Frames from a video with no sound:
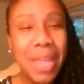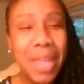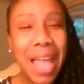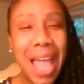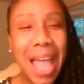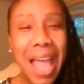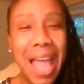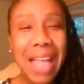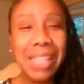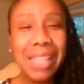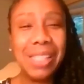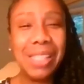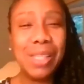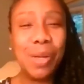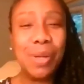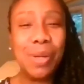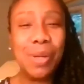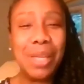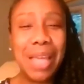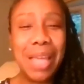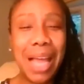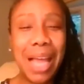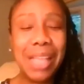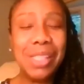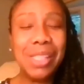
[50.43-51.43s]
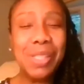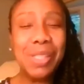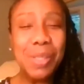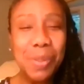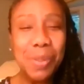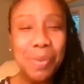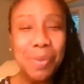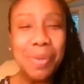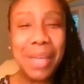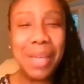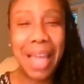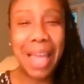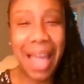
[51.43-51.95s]
And so, yes,
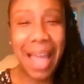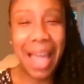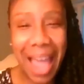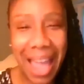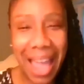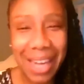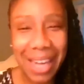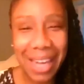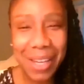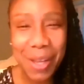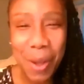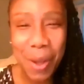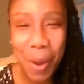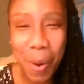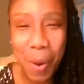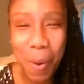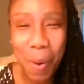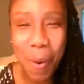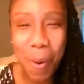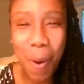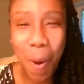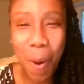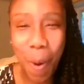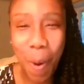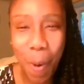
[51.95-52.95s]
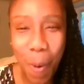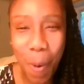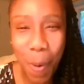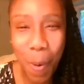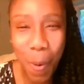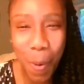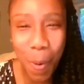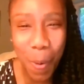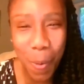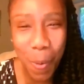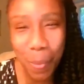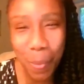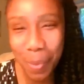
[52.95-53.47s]
you can go
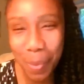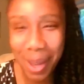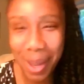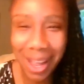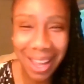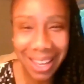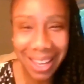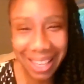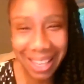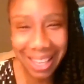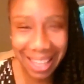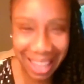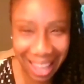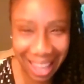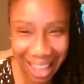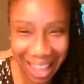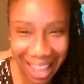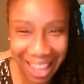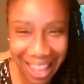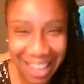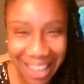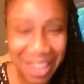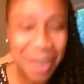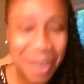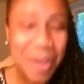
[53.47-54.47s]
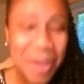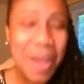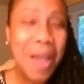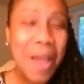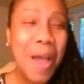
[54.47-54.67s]
home again.